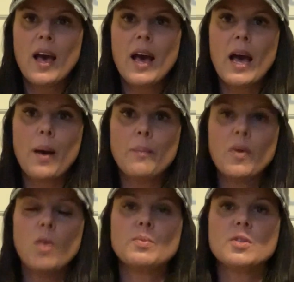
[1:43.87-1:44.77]

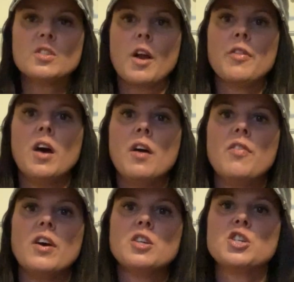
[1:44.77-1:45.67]
Oh, sorry,
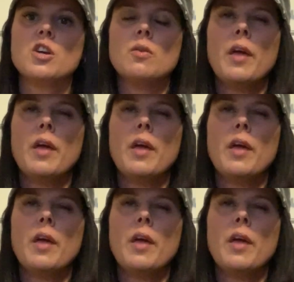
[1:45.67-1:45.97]
the shirt